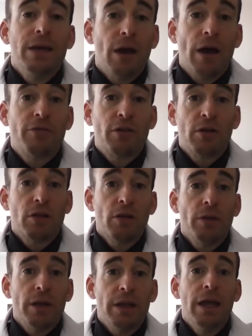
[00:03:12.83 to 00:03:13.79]
I've
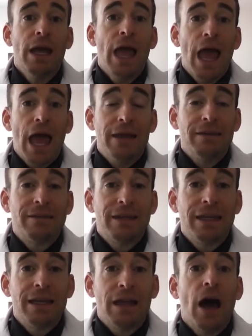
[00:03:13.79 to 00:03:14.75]
concluded and
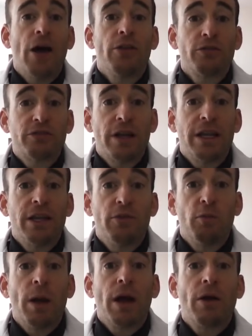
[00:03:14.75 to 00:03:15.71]
seen other studies
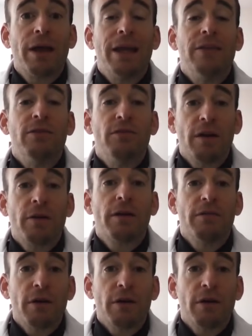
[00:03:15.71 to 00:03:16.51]
where it is very,